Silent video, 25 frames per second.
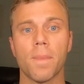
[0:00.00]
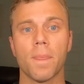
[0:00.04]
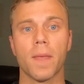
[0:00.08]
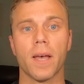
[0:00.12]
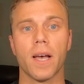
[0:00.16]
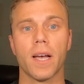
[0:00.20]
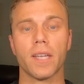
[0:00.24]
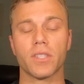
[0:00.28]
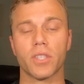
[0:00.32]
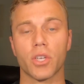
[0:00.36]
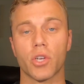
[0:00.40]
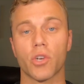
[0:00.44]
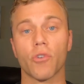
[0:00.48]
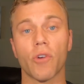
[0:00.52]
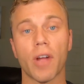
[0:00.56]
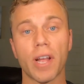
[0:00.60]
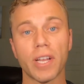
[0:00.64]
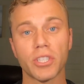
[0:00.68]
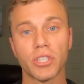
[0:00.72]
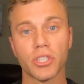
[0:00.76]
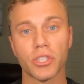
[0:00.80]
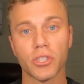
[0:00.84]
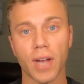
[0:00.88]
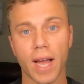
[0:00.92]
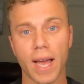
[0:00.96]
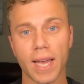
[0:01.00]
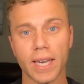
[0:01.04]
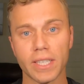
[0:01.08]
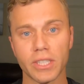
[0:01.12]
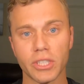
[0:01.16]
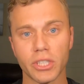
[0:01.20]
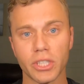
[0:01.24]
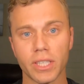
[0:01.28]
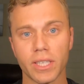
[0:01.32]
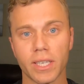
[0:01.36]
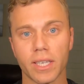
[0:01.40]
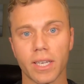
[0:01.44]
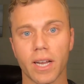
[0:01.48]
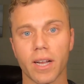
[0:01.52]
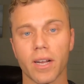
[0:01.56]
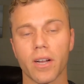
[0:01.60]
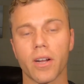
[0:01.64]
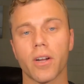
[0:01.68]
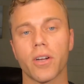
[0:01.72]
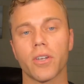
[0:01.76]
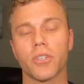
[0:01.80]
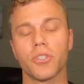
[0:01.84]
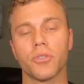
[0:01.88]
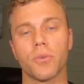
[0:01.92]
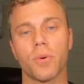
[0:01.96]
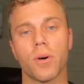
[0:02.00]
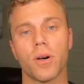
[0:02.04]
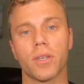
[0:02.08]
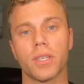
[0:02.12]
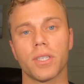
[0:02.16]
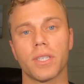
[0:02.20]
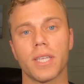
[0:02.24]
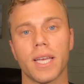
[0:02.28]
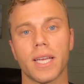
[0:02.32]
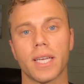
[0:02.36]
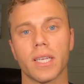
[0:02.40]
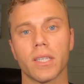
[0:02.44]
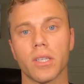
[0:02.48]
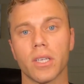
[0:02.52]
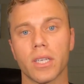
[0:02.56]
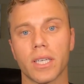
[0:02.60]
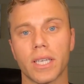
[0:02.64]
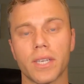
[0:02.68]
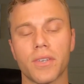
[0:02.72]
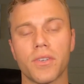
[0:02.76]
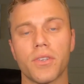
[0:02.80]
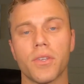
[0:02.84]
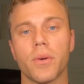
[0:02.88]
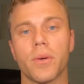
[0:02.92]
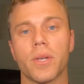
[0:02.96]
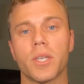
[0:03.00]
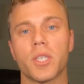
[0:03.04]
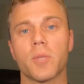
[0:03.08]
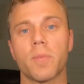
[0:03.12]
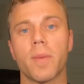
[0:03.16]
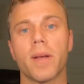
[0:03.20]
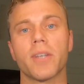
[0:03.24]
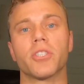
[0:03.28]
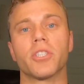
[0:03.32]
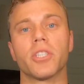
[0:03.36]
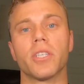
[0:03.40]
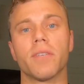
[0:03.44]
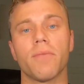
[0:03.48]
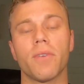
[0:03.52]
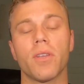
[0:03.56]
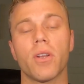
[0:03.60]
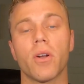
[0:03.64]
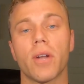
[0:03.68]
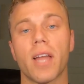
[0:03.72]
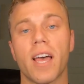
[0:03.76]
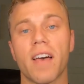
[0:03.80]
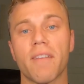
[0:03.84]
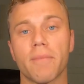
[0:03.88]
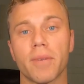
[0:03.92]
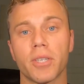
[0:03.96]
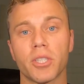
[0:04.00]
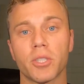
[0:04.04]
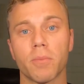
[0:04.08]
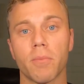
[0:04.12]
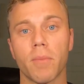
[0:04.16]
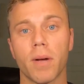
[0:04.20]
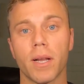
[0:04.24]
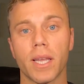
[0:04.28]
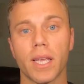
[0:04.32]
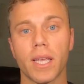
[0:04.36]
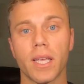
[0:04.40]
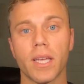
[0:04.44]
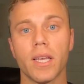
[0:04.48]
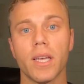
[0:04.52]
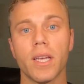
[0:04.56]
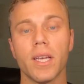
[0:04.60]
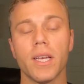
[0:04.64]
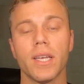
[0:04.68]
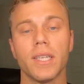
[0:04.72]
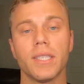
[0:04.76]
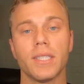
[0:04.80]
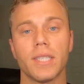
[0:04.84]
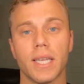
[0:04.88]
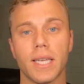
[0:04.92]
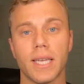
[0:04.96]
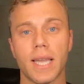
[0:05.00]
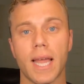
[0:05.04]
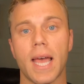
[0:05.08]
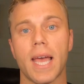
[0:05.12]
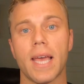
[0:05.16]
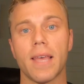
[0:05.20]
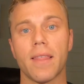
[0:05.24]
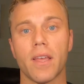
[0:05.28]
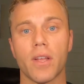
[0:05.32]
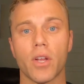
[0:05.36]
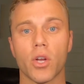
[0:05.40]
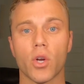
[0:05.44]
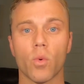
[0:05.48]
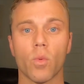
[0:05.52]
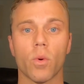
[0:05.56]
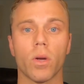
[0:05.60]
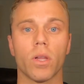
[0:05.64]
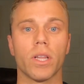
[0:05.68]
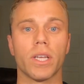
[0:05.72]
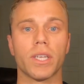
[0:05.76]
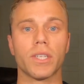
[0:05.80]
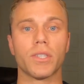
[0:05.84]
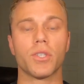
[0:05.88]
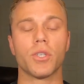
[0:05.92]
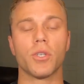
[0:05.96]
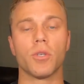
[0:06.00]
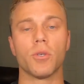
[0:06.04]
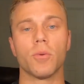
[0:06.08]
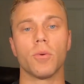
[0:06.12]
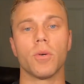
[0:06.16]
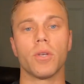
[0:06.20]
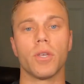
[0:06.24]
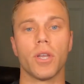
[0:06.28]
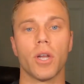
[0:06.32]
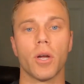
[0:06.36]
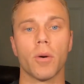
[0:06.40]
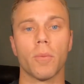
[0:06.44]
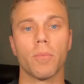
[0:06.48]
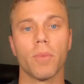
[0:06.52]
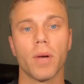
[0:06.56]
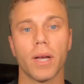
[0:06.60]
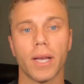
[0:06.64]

It's a great strategy, and I encourage you all to take a look into it, especially if you don't have much money today that you're willing to,